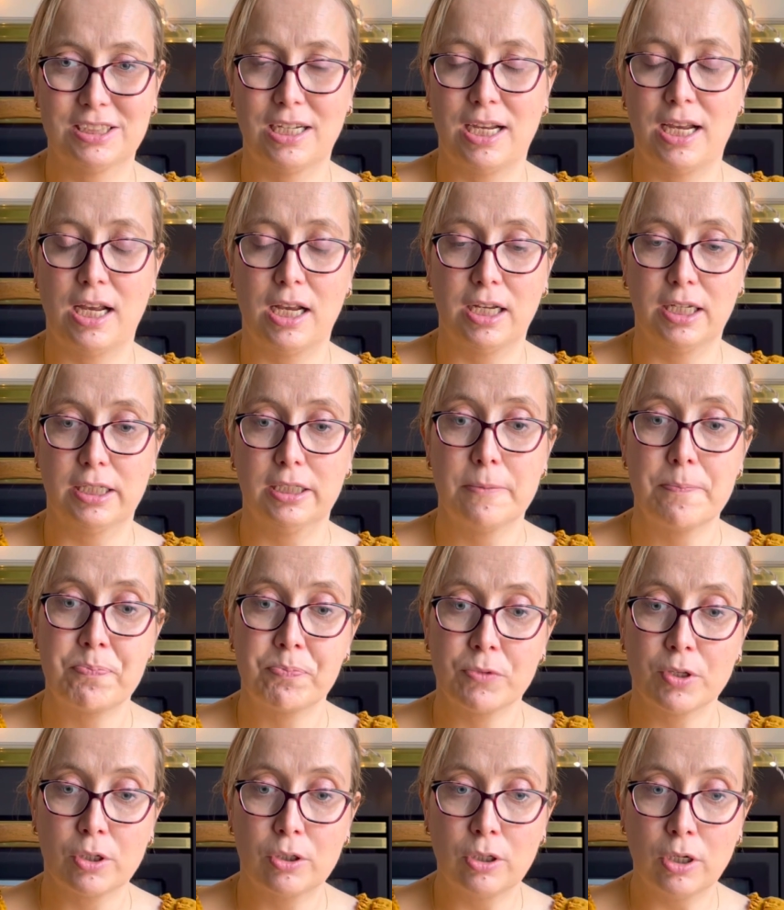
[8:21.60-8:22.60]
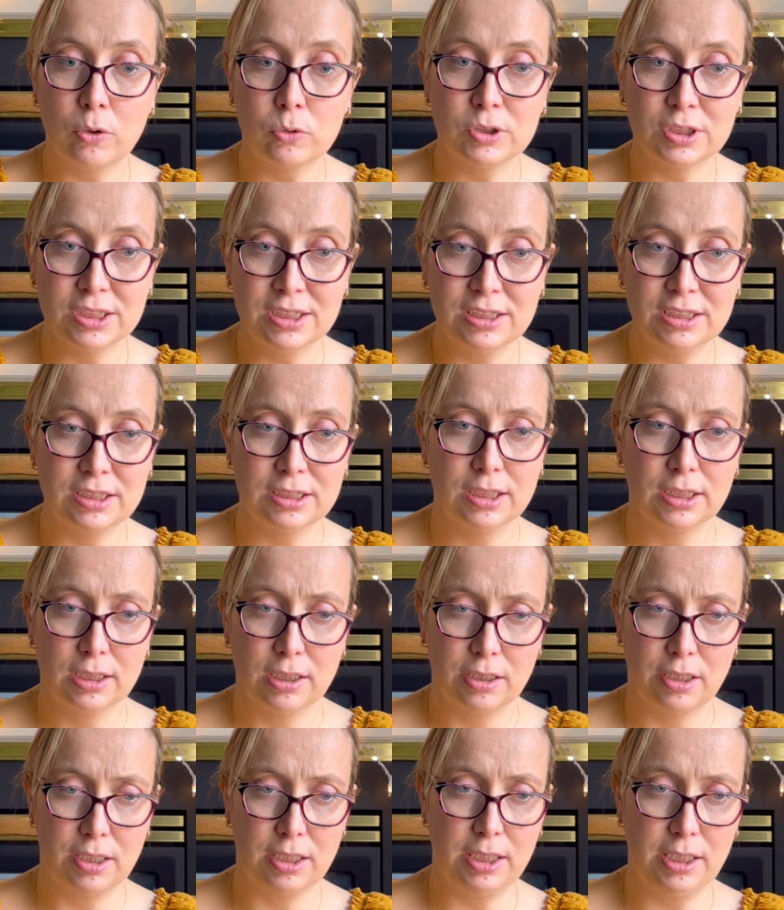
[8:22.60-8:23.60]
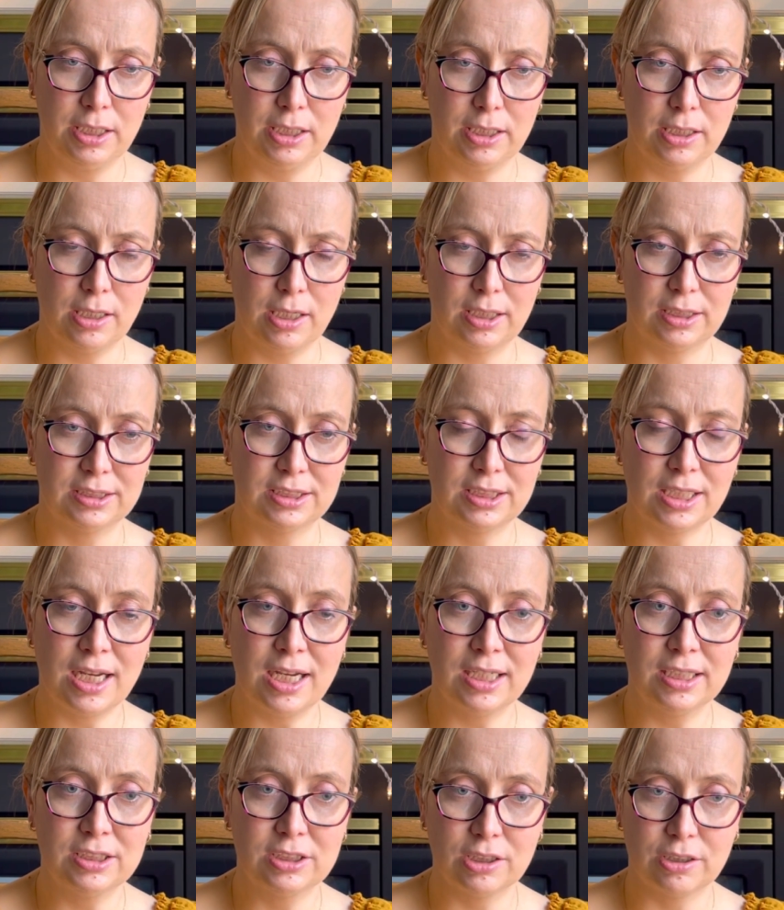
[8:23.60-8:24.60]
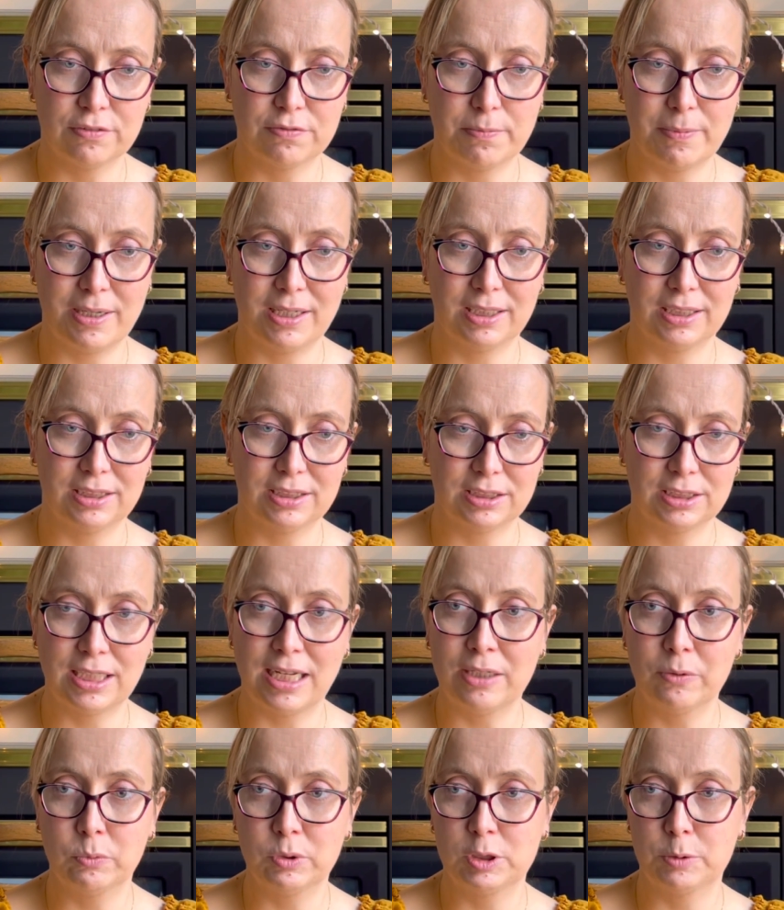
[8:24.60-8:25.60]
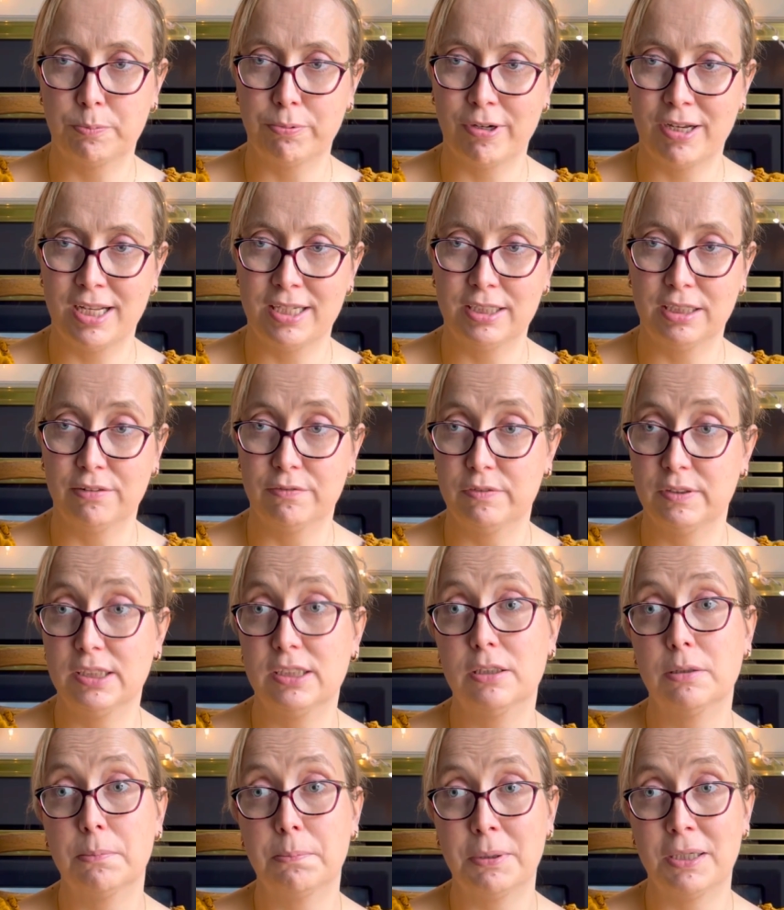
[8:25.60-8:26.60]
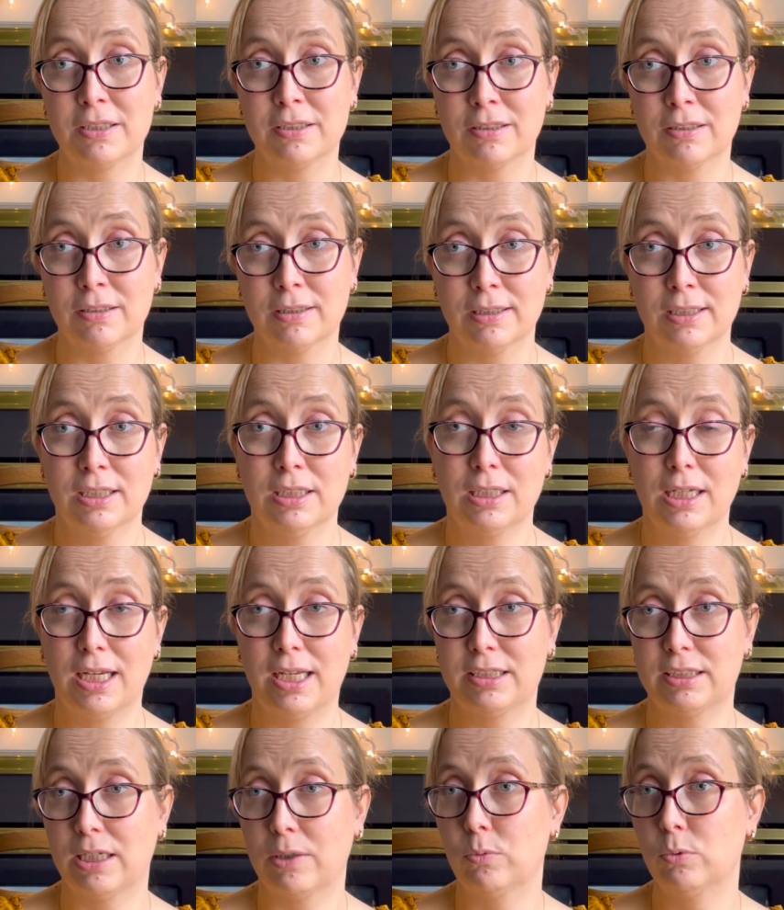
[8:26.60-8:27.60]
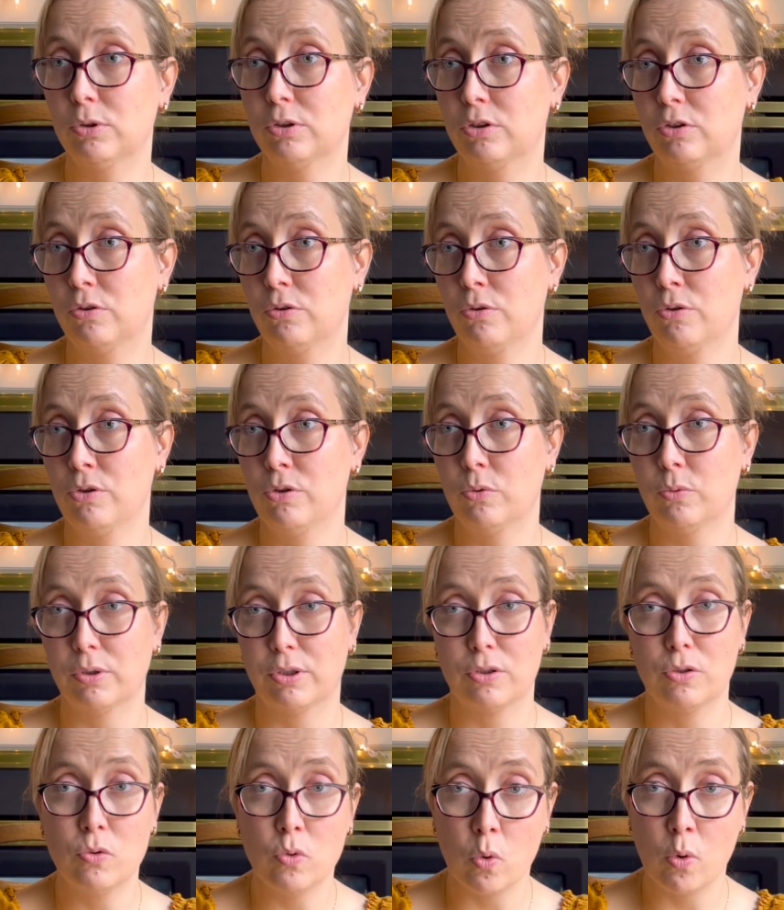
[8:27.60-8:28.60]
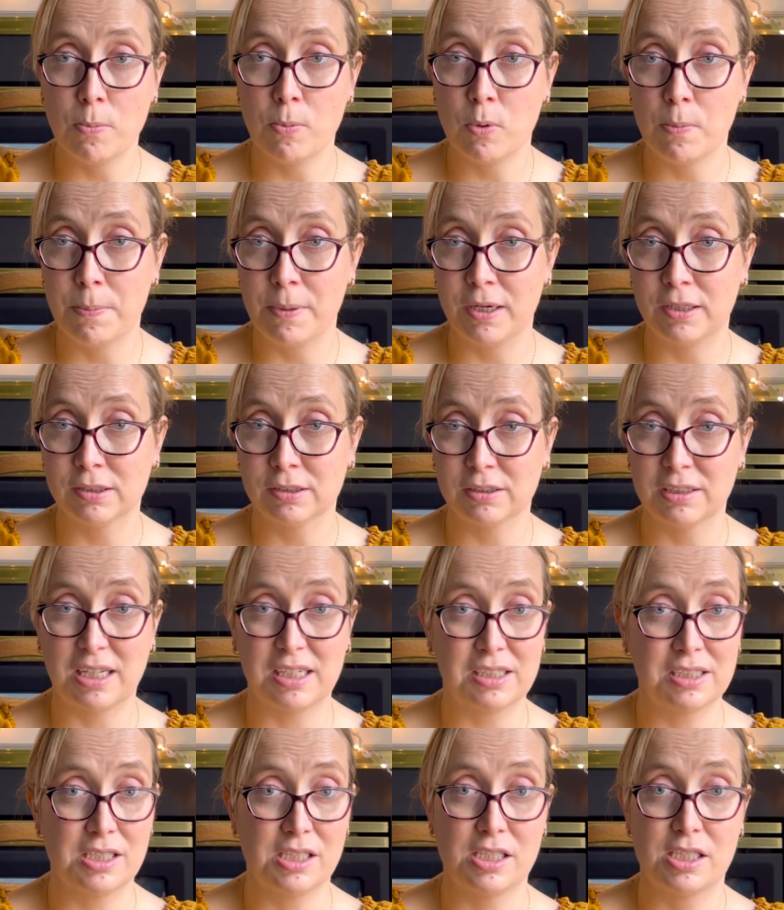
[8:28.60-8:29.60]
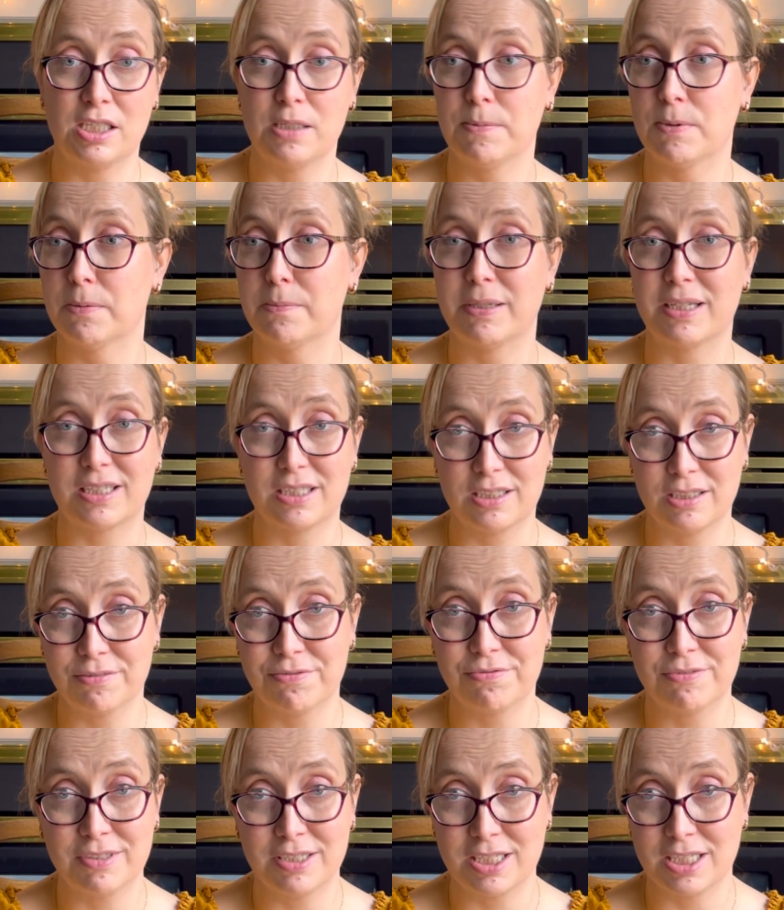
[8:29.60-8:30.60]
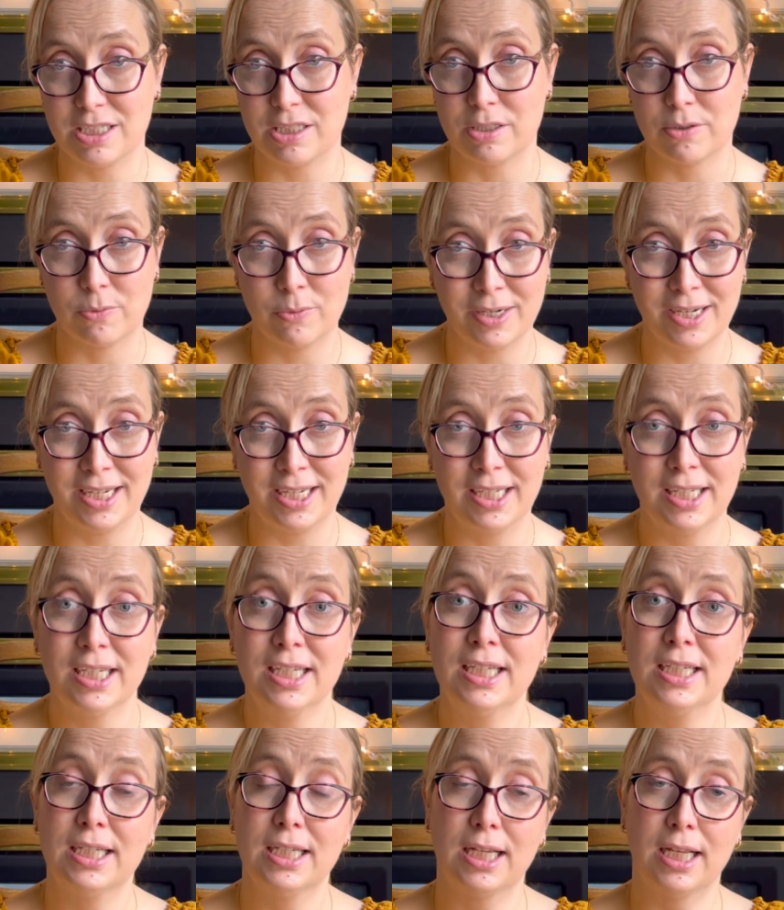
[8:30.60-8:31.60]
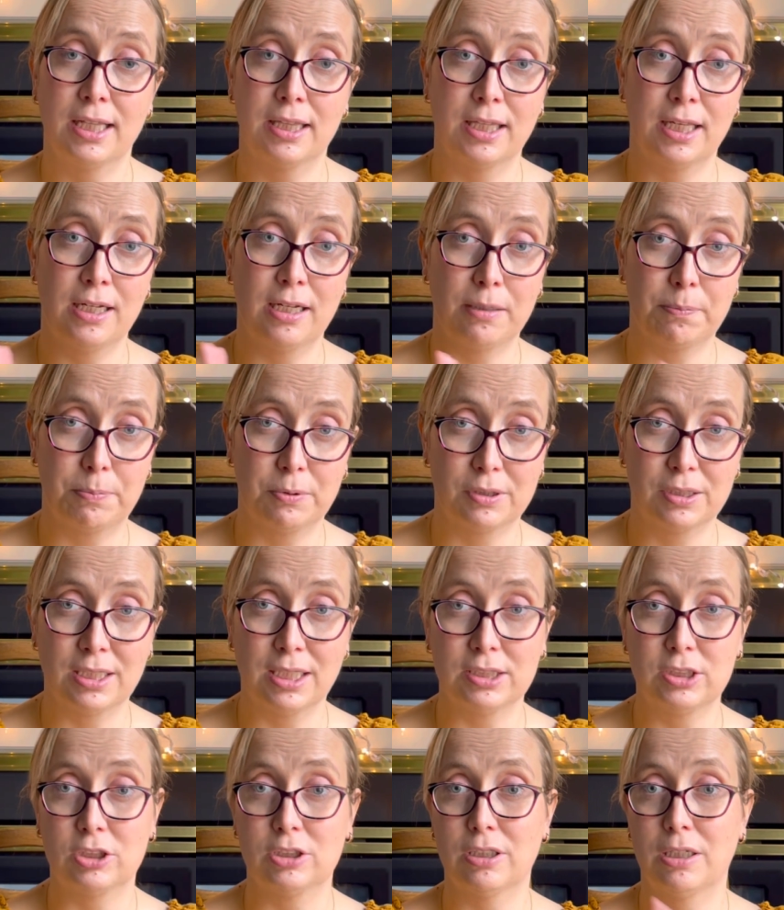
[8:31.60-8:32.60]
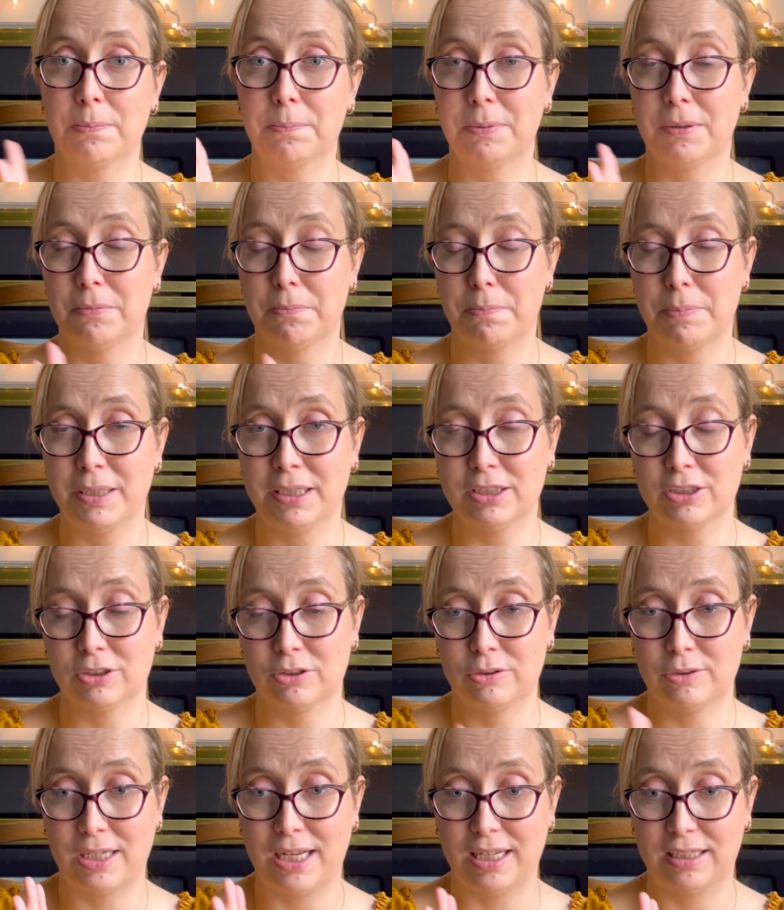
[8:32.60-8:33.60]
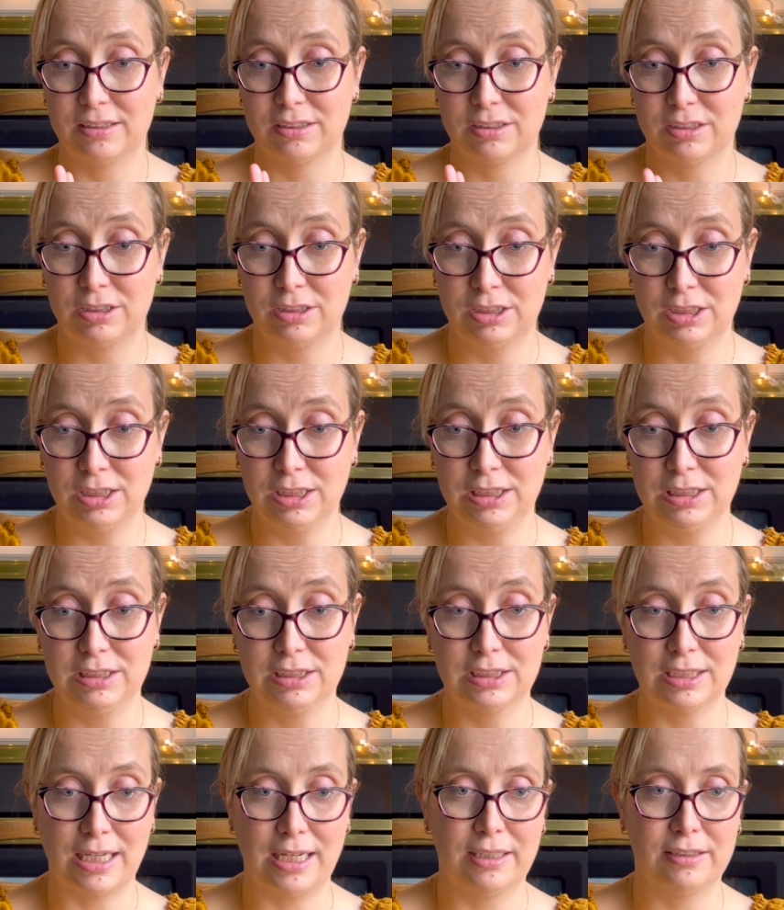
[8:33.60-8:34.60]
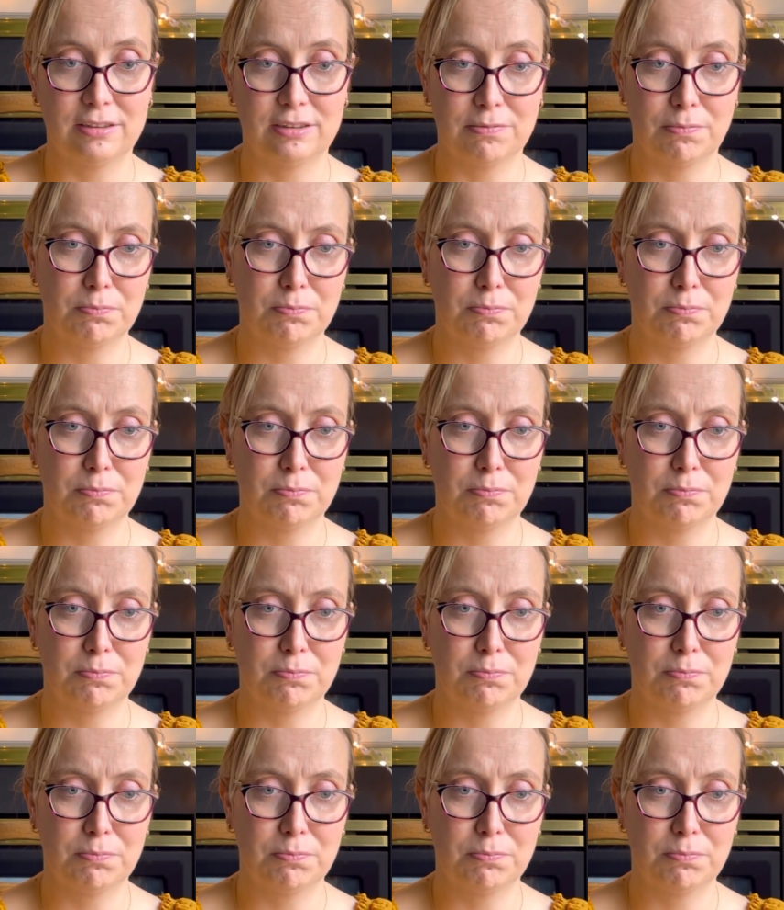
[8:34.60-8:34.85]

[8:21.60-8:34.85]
I coated the sides of my sandwich bread in vegan butter, as I would do with normal butter. That didn't seem to make a difference either way. And then I put ketchup and basil and cheese and